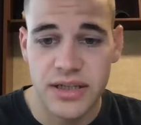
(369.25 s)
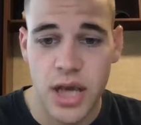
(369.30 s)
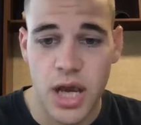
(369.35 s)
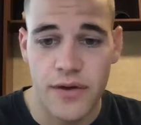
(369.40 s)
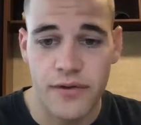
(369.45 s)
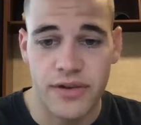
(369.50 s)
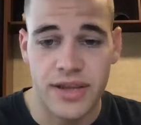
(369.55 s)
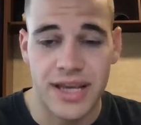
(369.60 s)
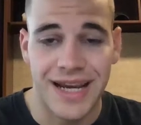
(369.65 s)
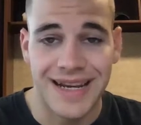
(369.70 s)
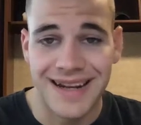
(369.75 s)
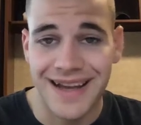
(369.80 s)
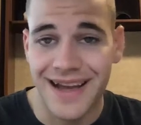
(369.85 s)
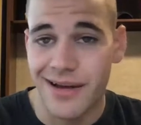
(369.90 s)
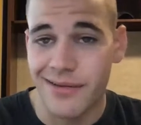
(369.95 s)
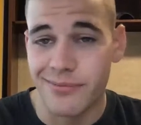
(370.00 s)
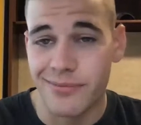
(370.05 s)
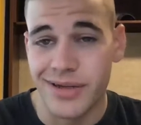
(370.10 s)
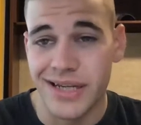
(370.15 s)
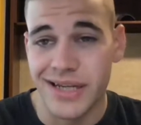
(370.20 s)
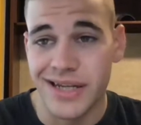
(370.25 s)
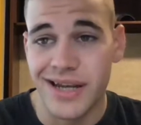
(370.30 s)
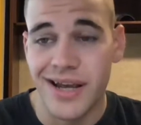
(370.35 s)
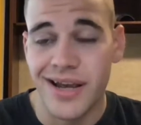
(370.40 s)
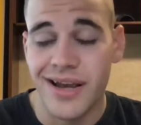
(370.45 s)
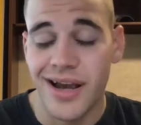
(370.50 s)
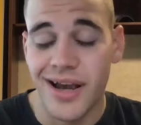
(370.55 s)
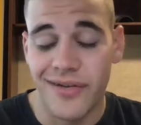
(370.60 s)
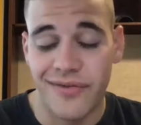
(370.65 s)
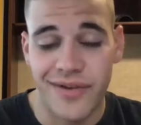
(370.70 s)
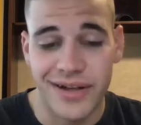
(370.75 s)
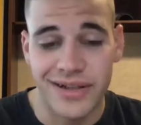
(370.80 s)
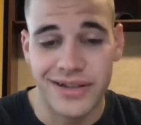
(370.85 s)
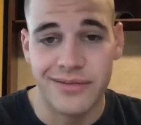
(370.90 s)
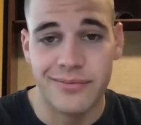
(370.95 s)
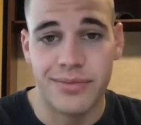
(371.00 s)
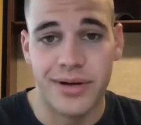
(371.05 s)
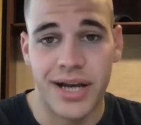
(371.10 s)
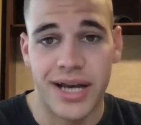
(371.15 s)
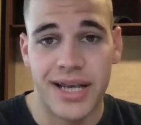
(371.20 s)
However, they cannot be
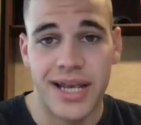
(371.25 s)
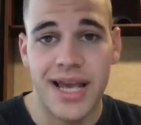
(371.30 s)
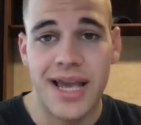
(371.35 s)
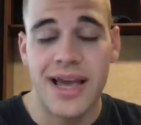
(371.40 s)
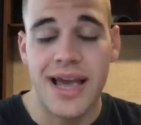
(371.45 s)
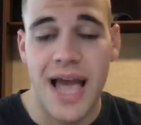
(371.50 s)
affected by